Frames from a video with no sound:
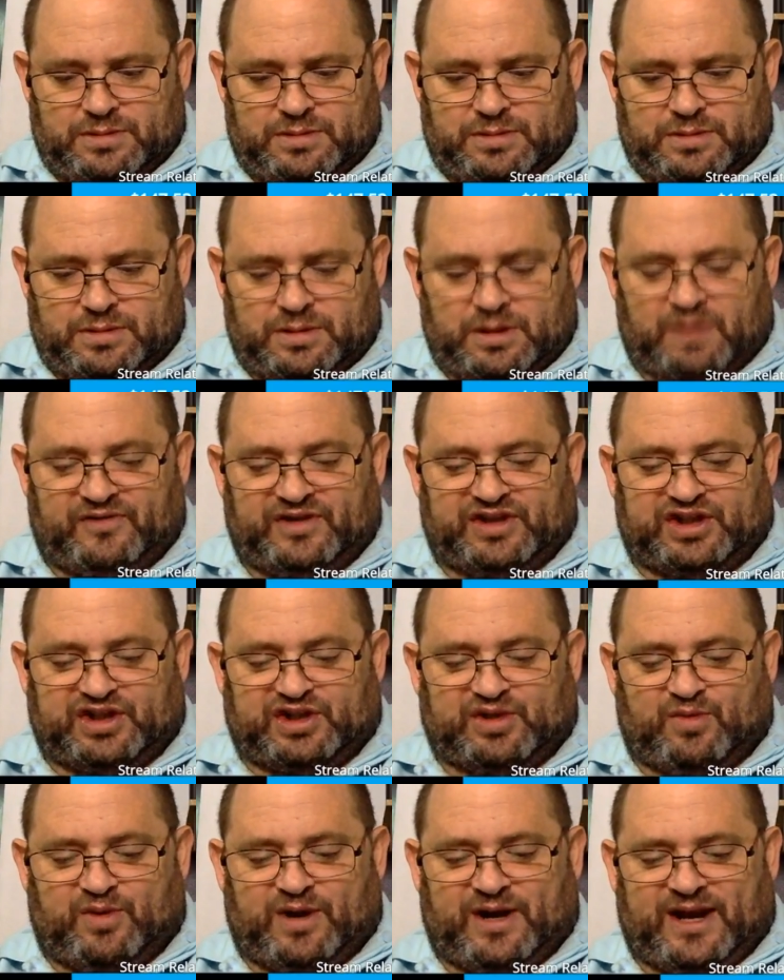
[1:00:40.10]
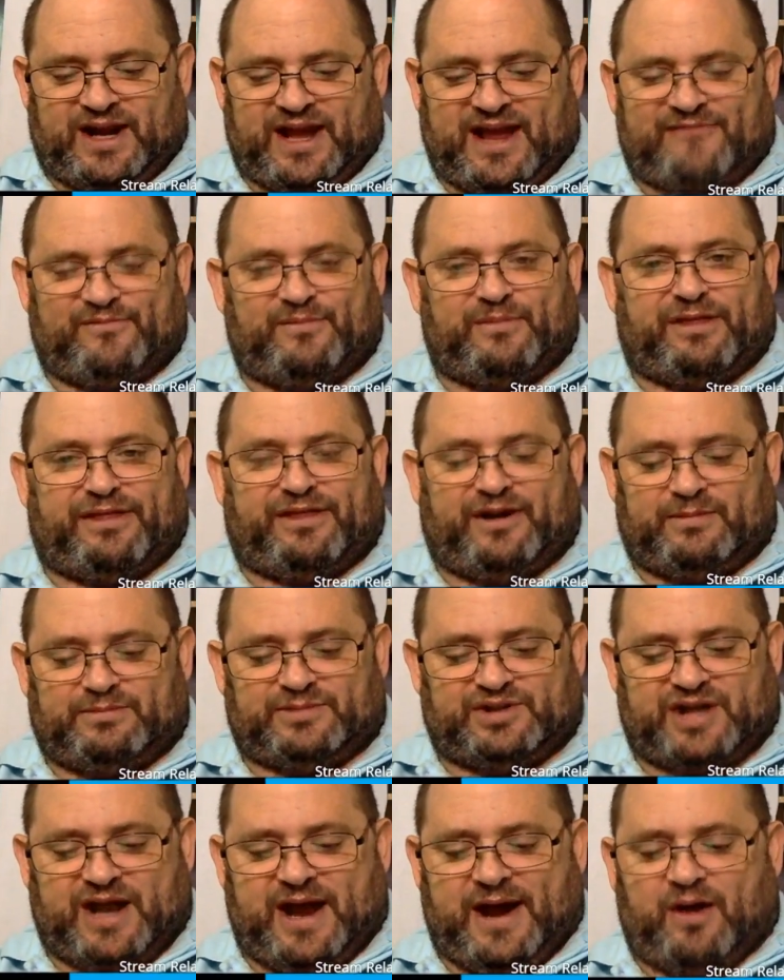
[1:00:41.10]
Oh, this is the one I gave them a
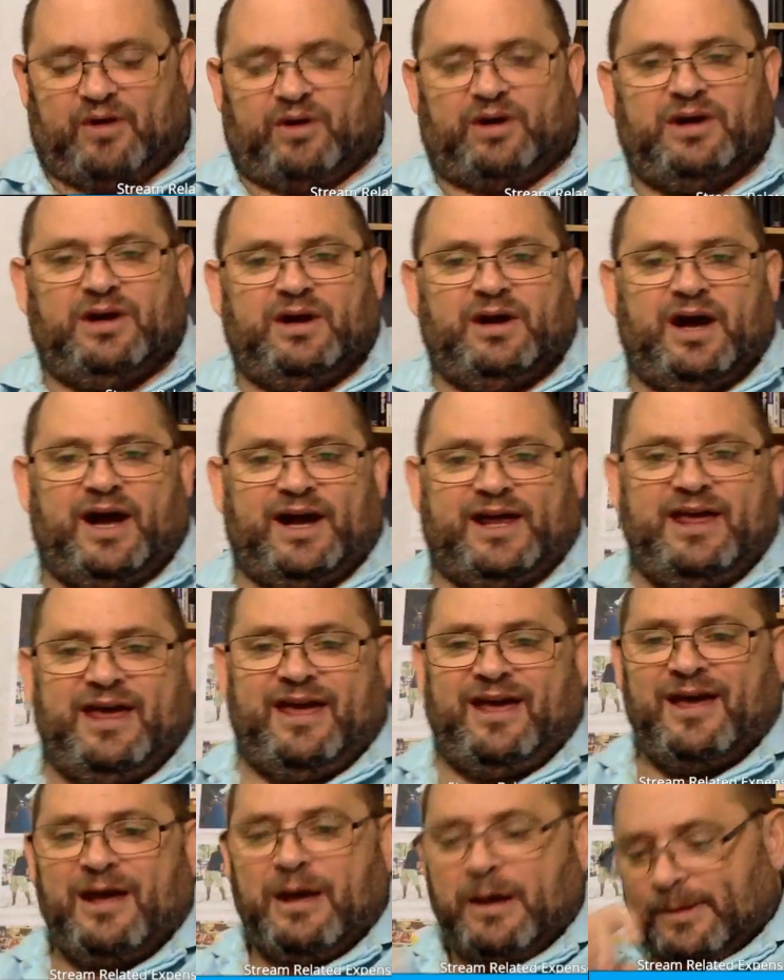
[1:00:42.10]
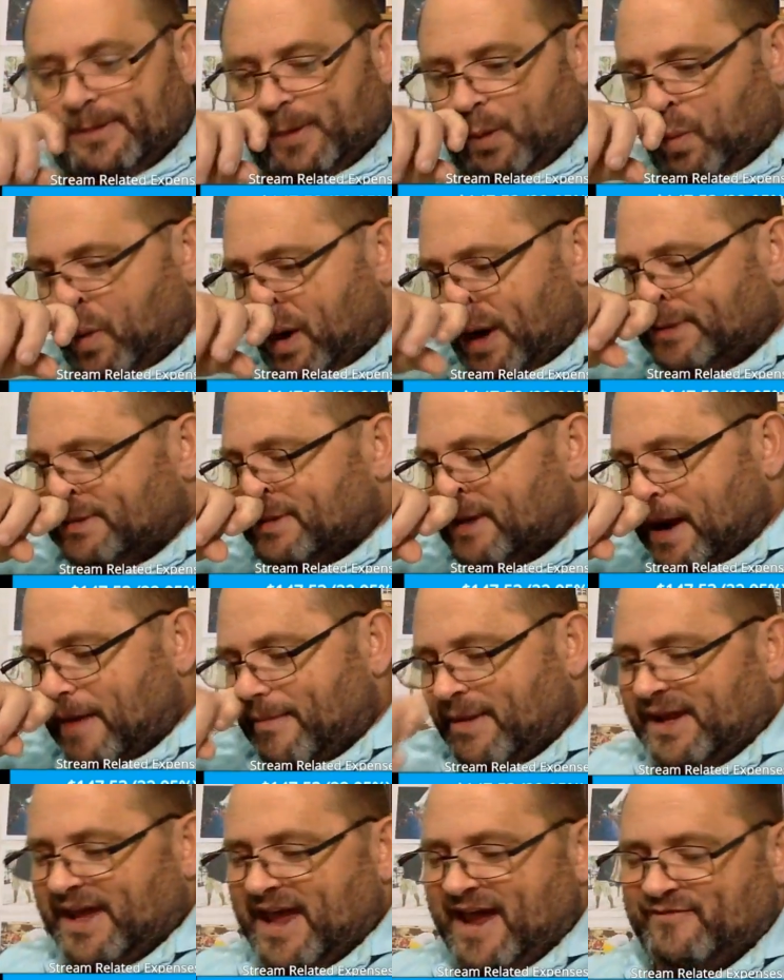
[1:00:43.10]
thumbs down. The one
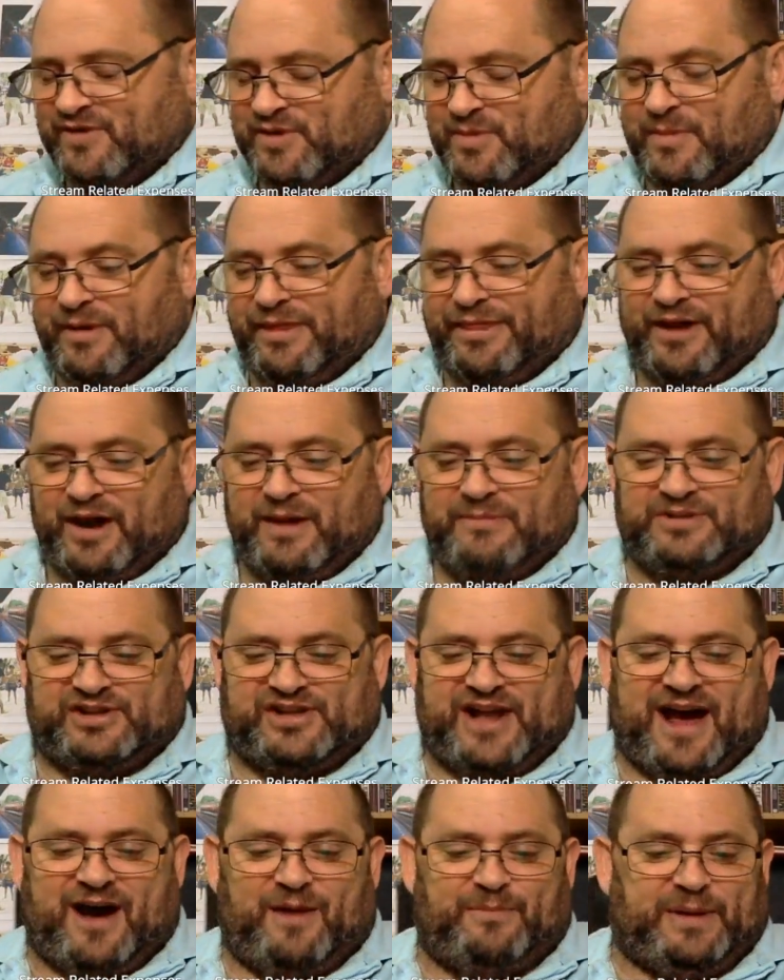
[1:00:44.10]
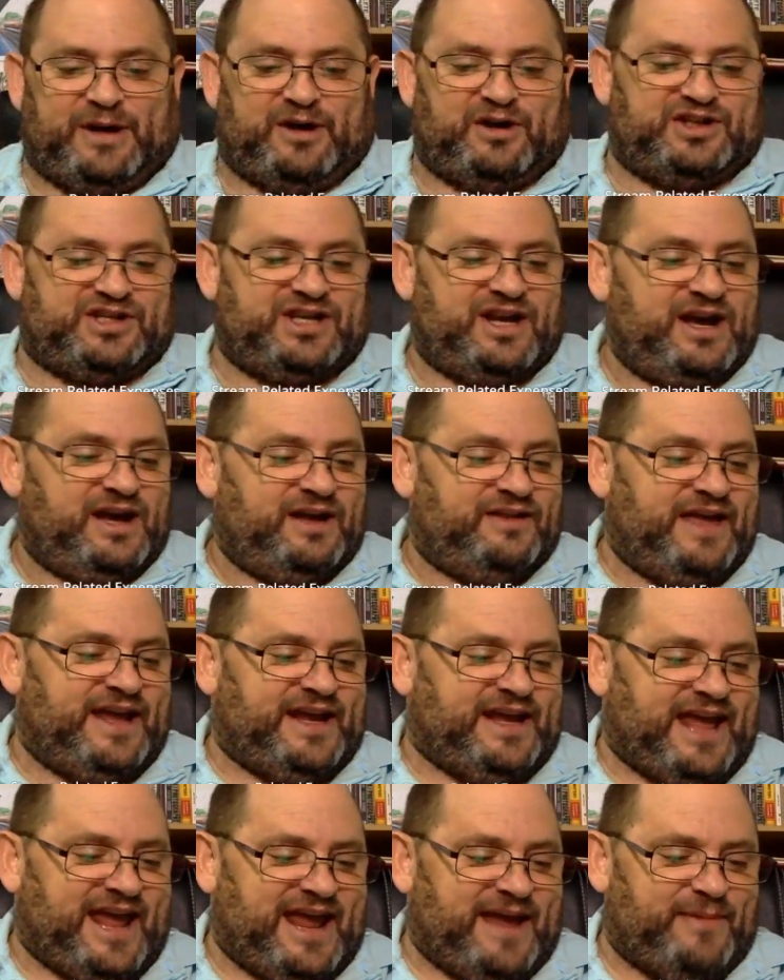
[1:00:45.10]
time I gave them a thumbs down because
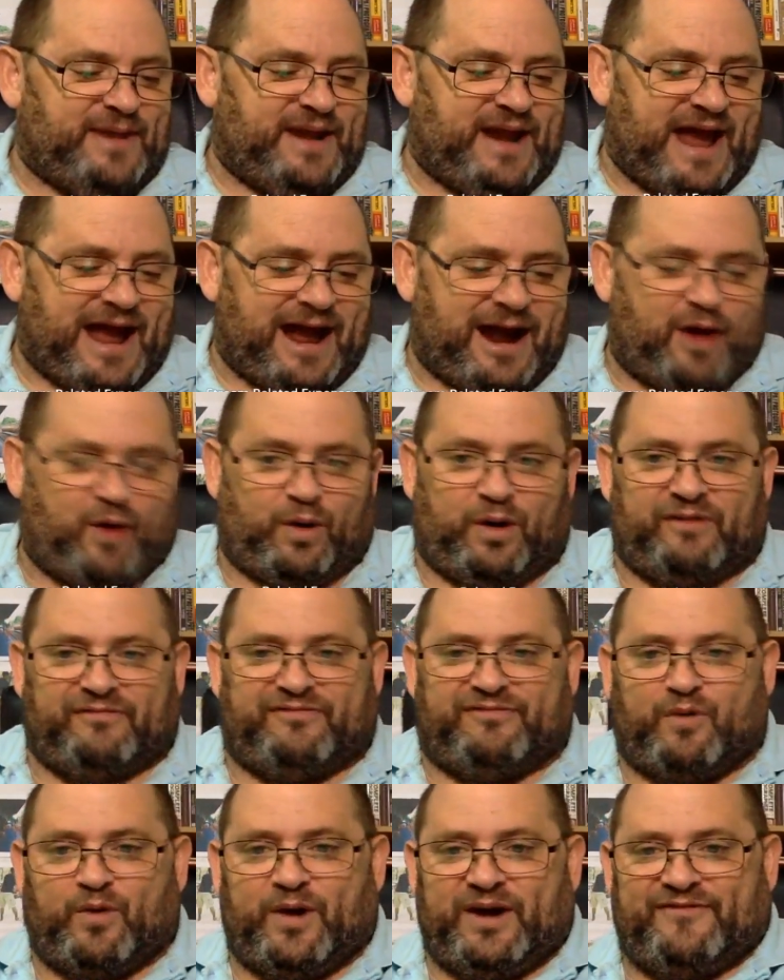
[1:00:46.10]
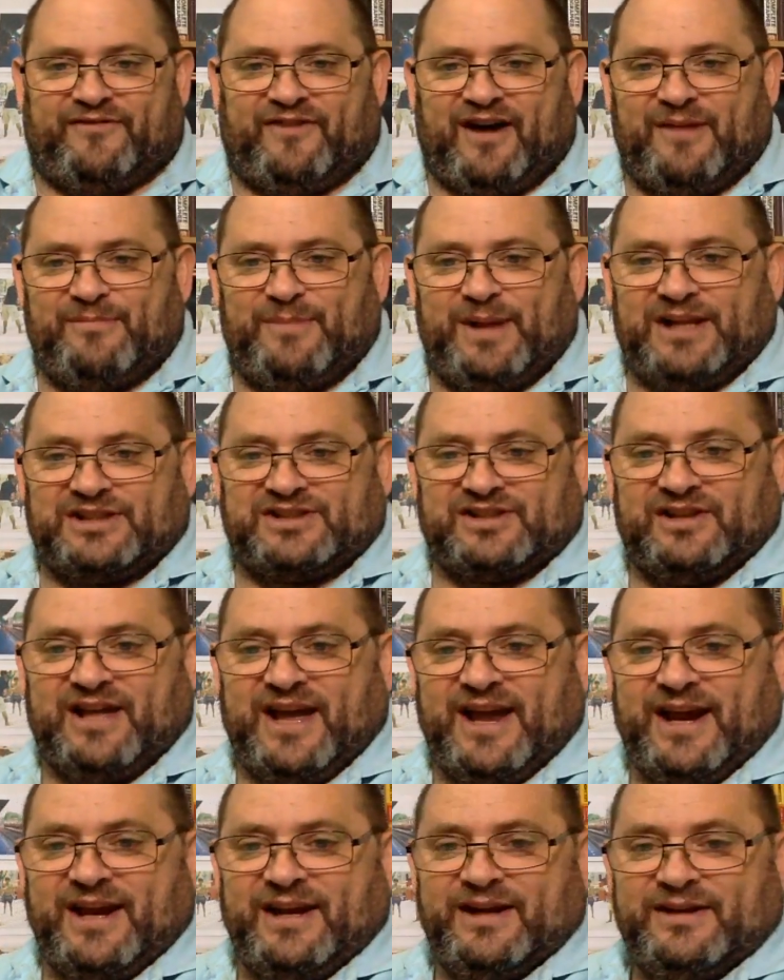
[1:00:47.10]
they came an hour and 45 minutes
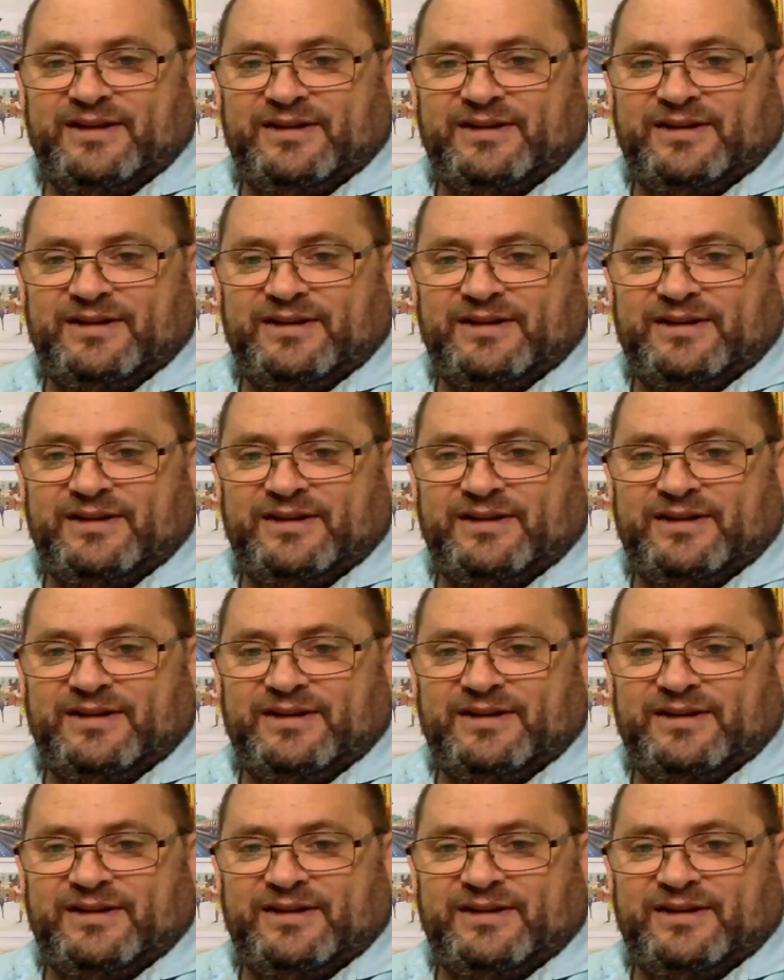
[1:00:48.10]
late.